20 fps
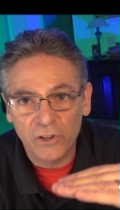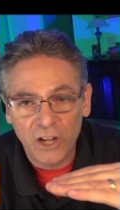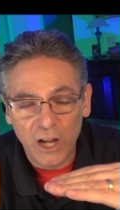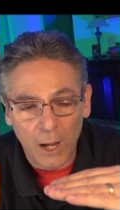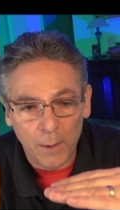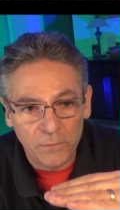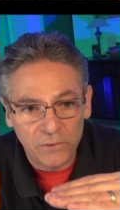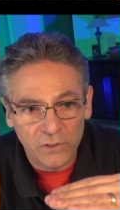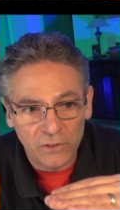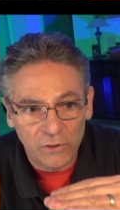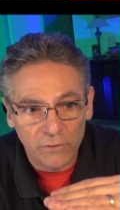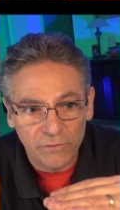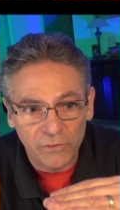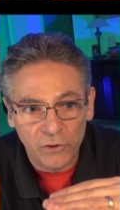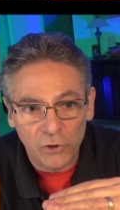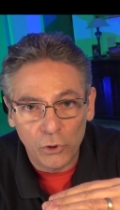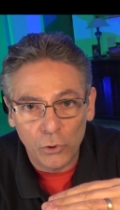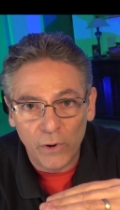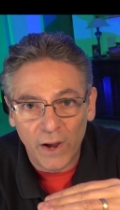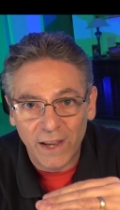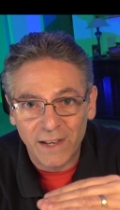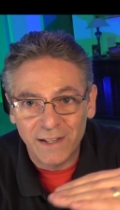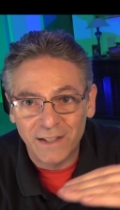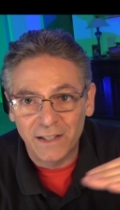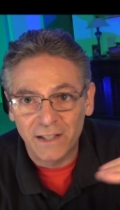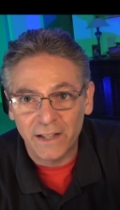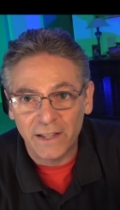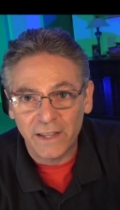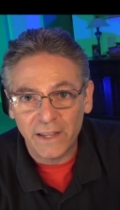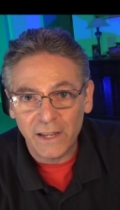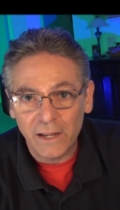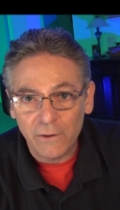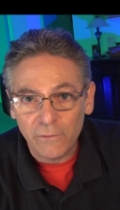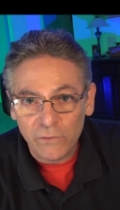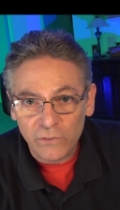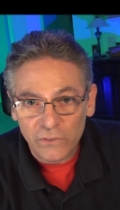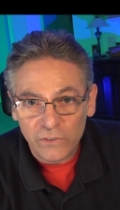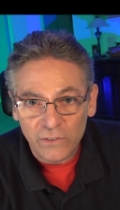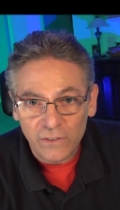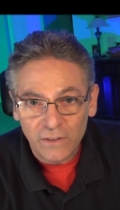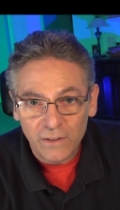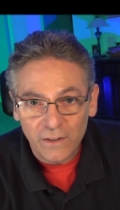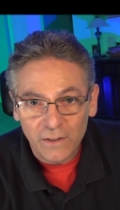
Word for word: comes into view and leaves,